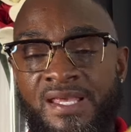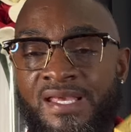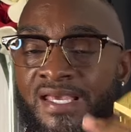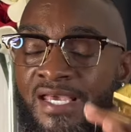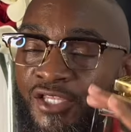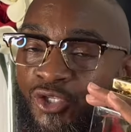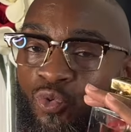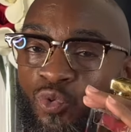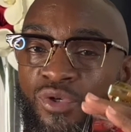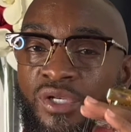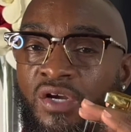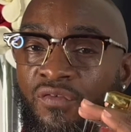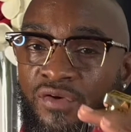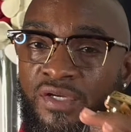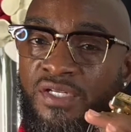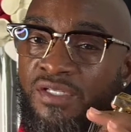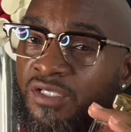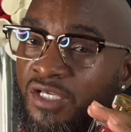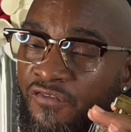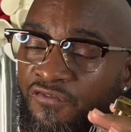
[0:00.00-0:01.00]
and you will never
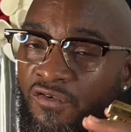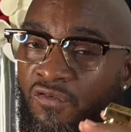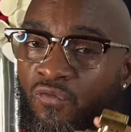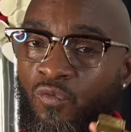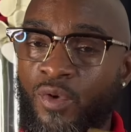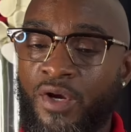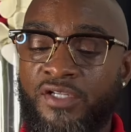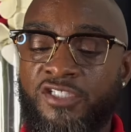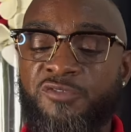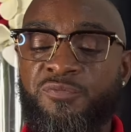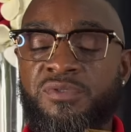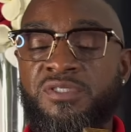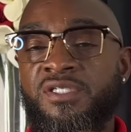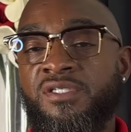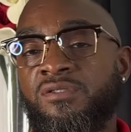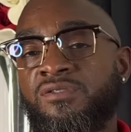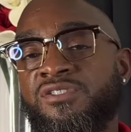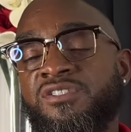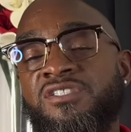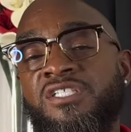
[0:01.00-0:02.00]
get enough of wearing this
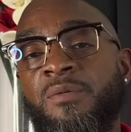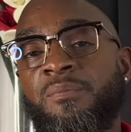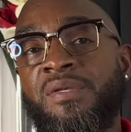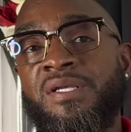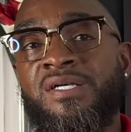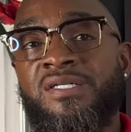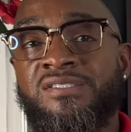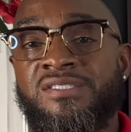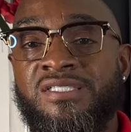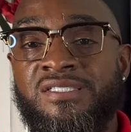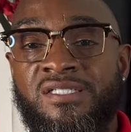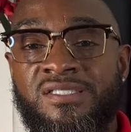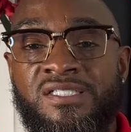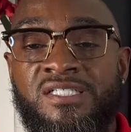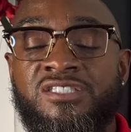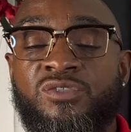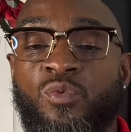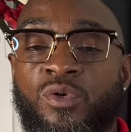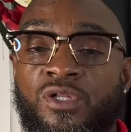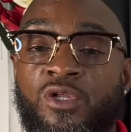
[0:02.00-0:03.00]
particular scent because it
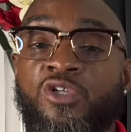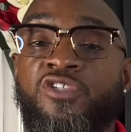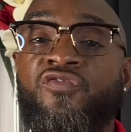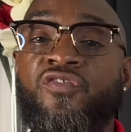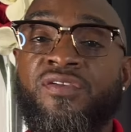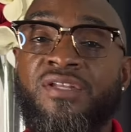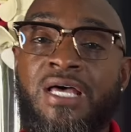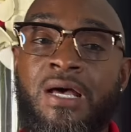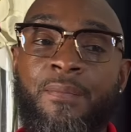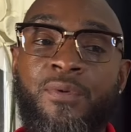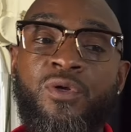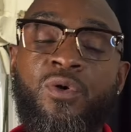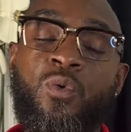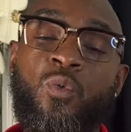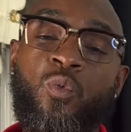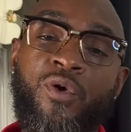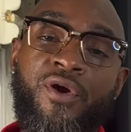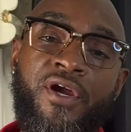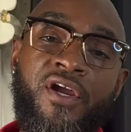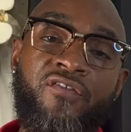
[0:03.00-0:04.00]
is one of those phenomenal
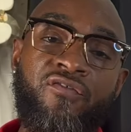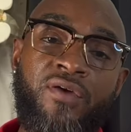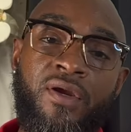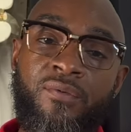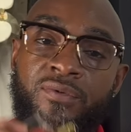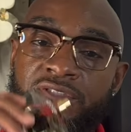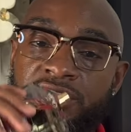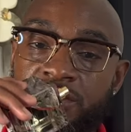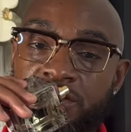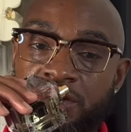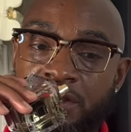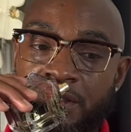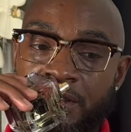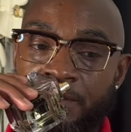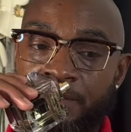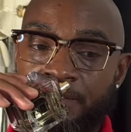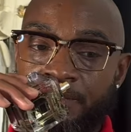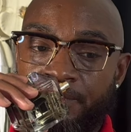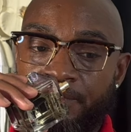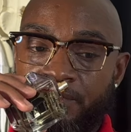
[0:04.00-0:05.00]
wearing fragrances
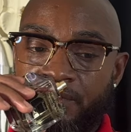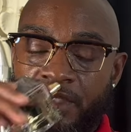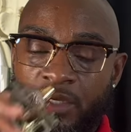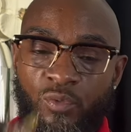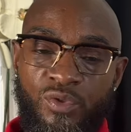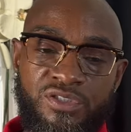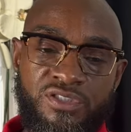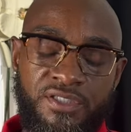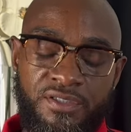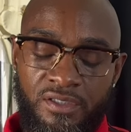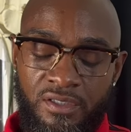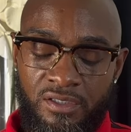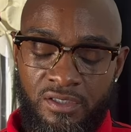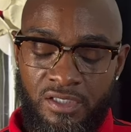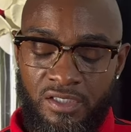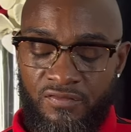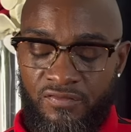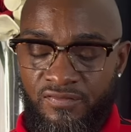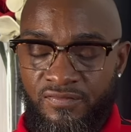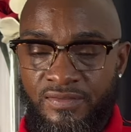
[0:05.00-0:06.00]
that we tend to love.
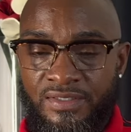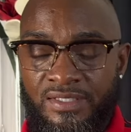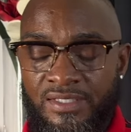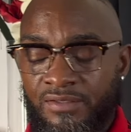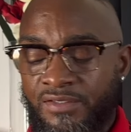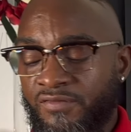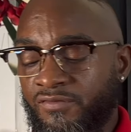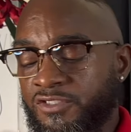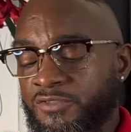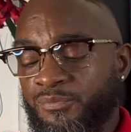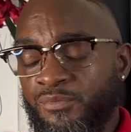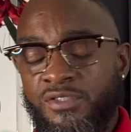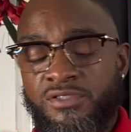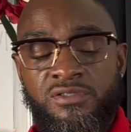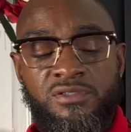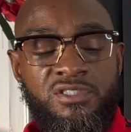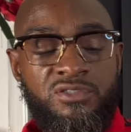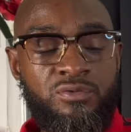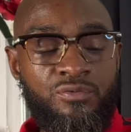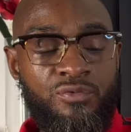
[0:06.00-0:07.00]
I'm going to spritz
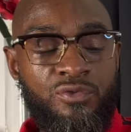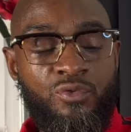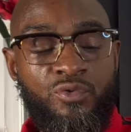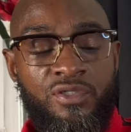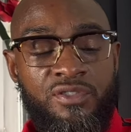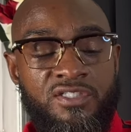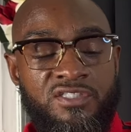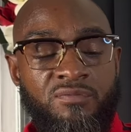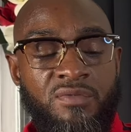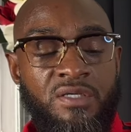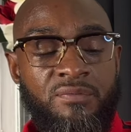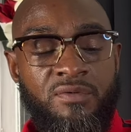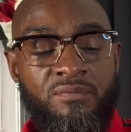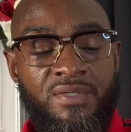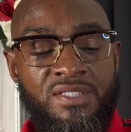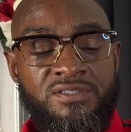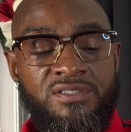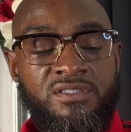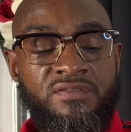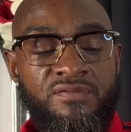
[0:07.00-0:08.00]
this one real quick. This might be my
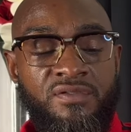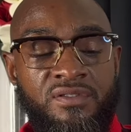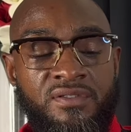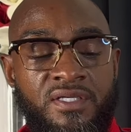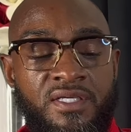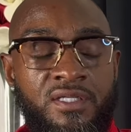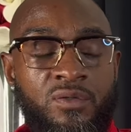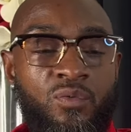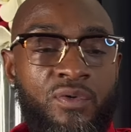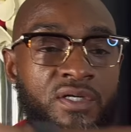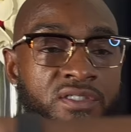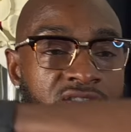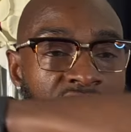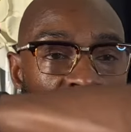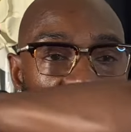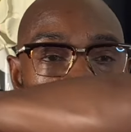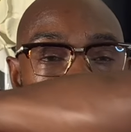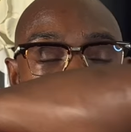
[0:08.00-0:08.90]
scent of the day, the way it's coming